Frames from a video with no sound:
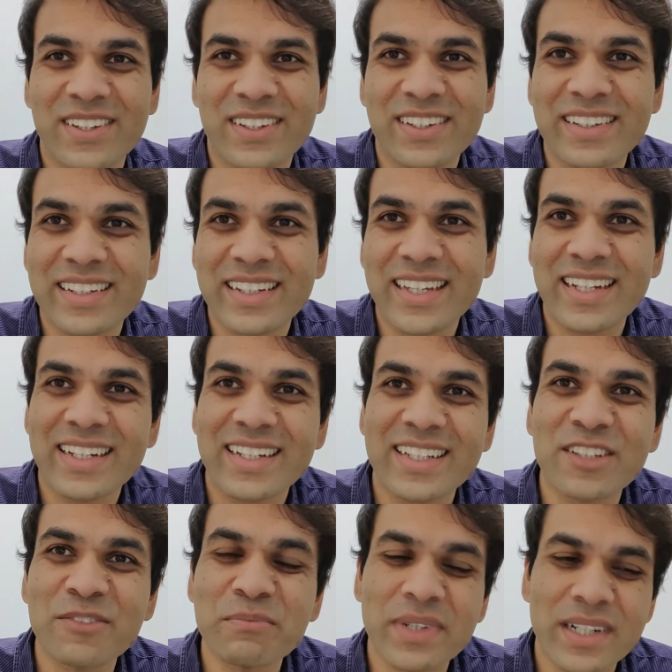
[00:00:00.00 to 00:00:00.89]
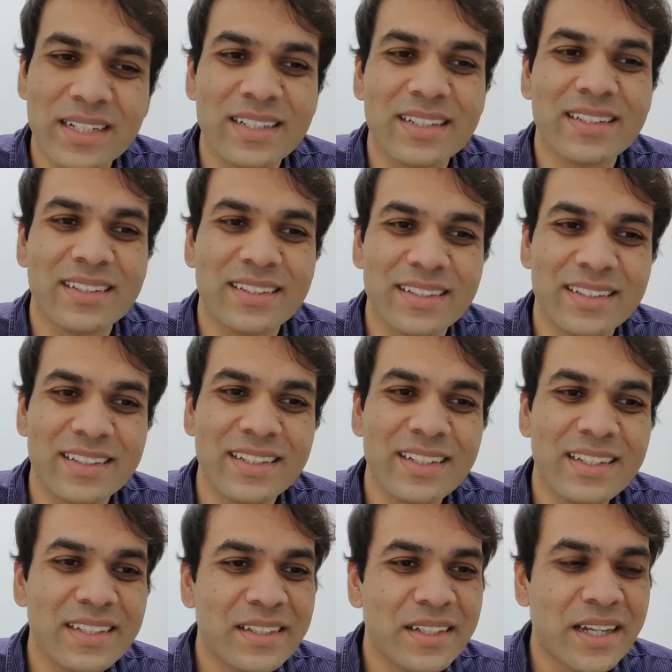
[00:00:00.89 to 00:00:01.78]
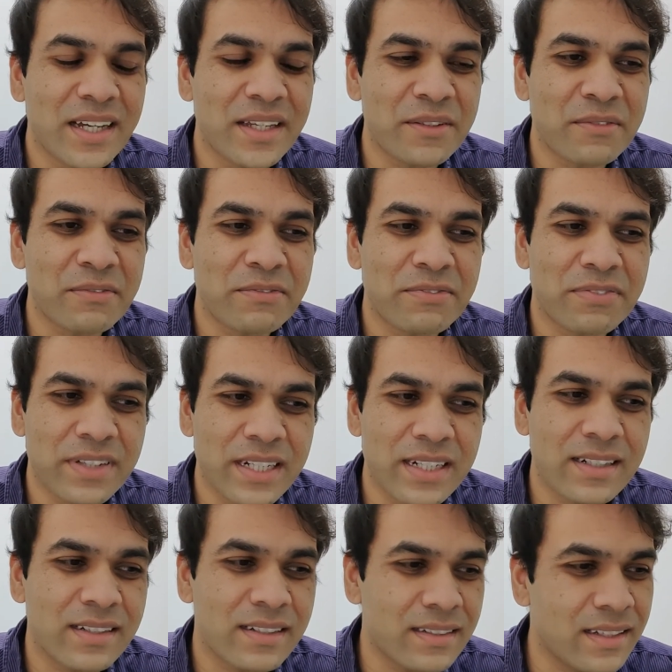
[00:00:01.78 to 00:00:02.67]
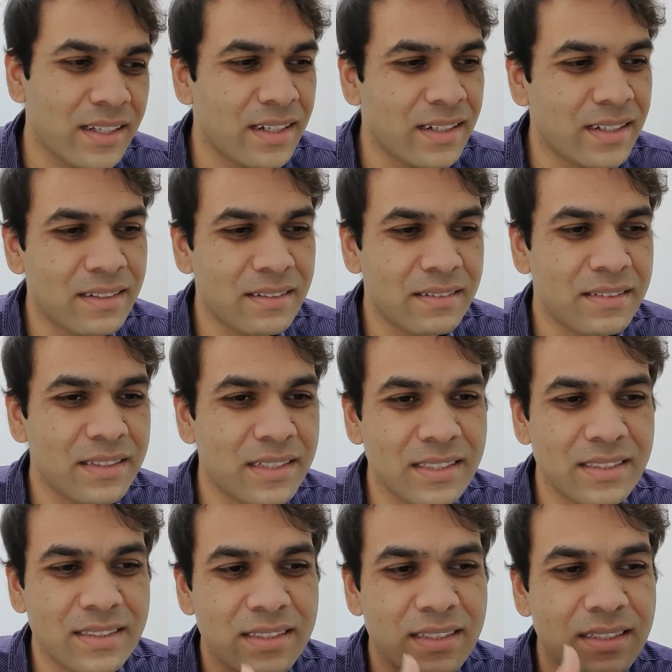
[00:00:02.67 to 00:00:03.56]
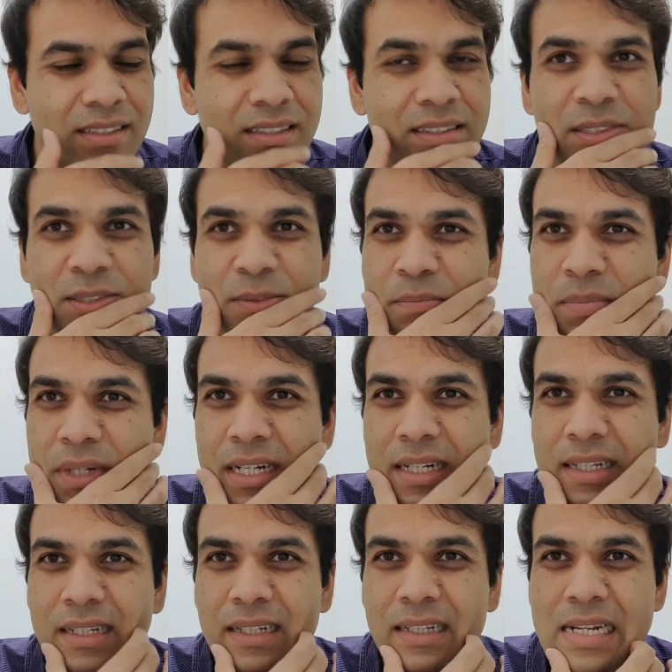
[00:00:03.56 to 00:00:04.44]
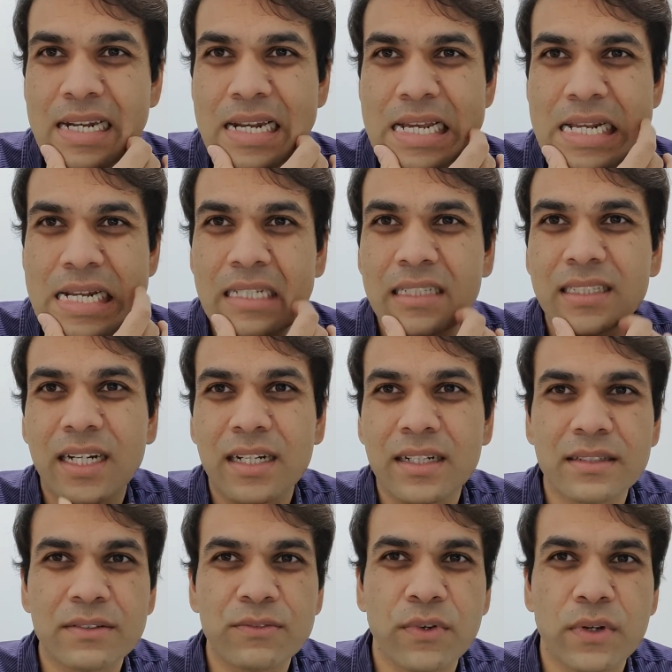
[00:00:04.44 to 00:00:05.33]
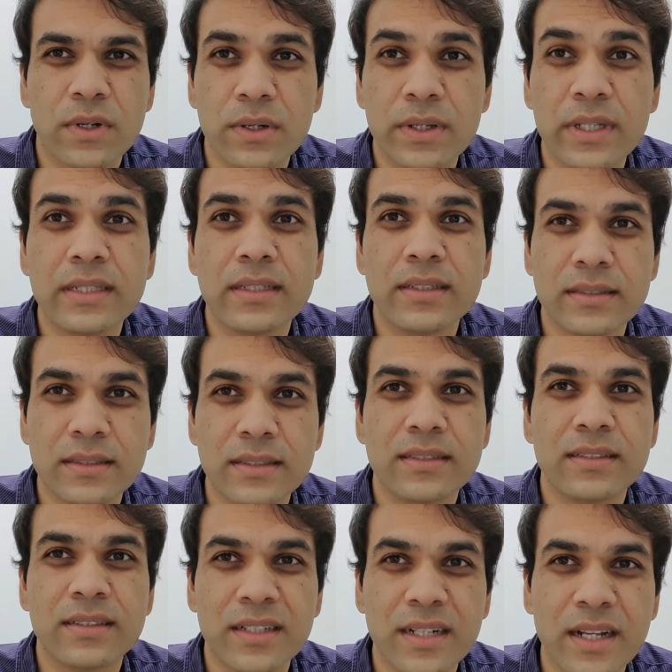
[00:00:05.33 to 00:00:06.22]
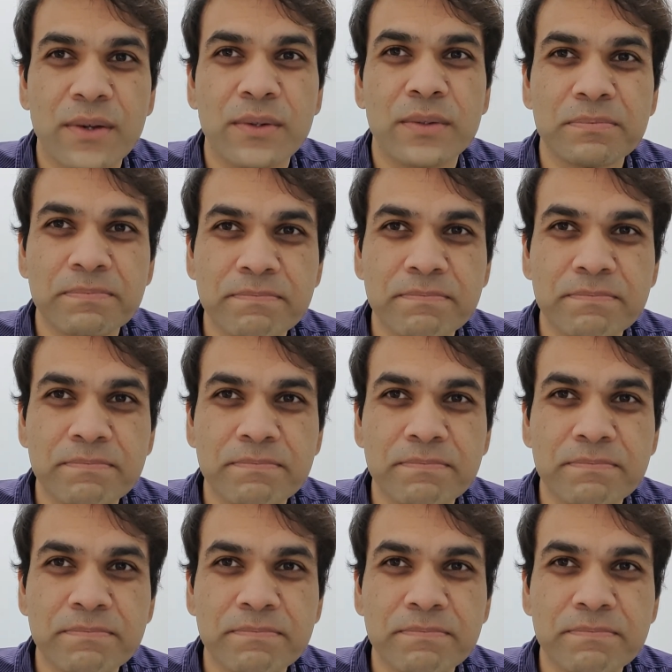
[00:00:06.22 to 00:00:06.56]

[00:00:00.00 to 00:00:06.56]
non-reality but uh, i felt that this season is pretty real i will start following this season now